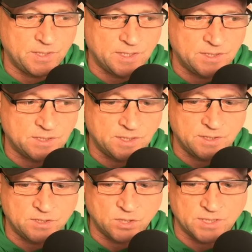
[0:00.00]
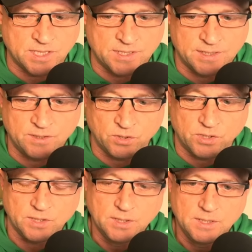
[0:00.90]
that he sort of said,
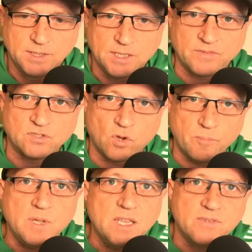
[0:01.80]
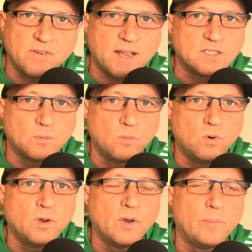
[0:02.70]
look, if it's not me the fans are
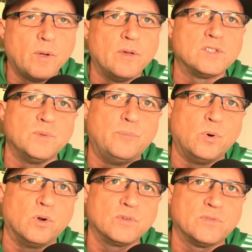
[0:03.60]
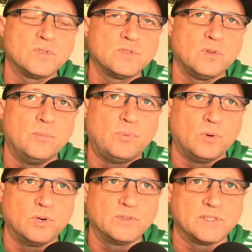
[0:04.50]
moaning about, it's the board. If it's not the
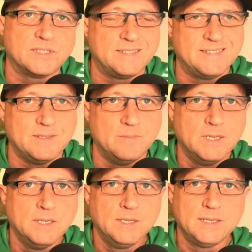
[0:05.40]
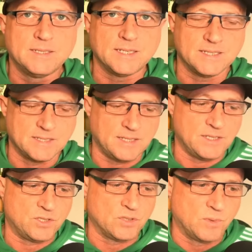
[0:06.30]
board, it's the team. He says
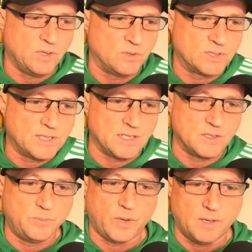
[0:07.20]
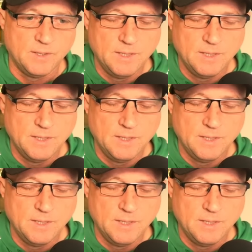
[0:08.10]
it's just one of those things. But